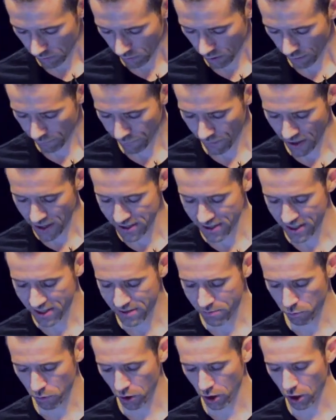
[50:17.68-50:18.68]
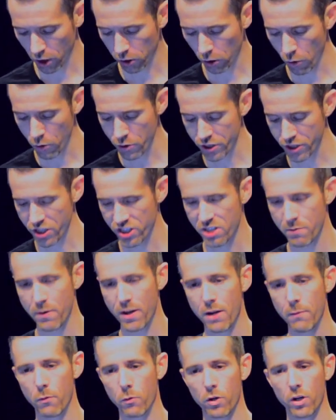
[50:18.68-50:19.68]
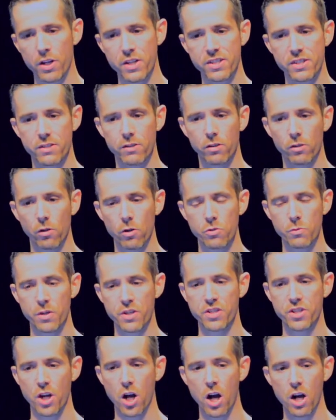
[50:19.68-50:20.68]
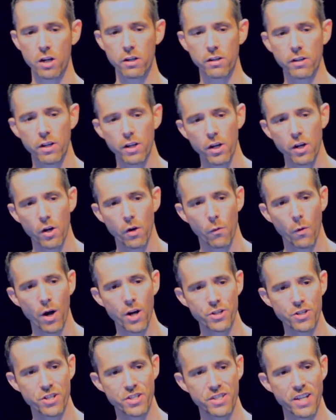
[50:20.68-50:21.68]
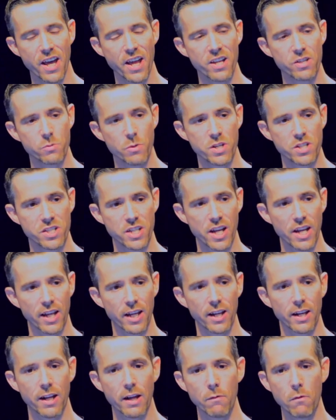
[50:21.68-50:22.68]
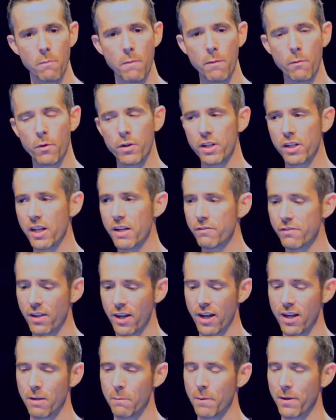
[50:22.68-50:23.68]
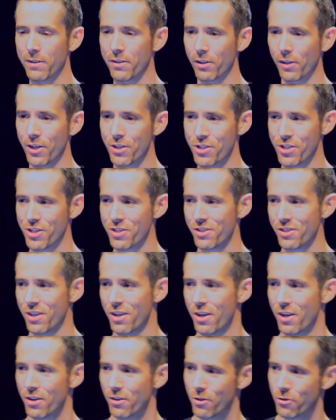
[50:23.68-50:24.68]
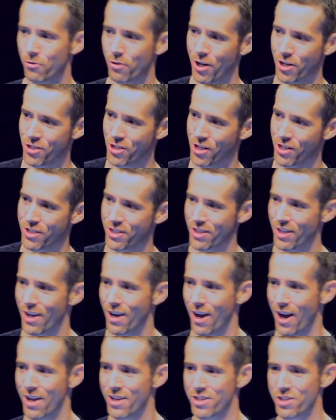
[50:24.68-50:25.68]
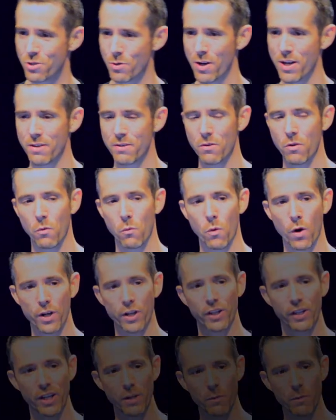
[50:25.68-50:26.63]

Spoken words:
Well, friends, we're gonna close in just a minute, but we're gonna close with a song. Why don't you stand as we sing it? And remember when you leave today, to be delicious, nutritious, and sweet while you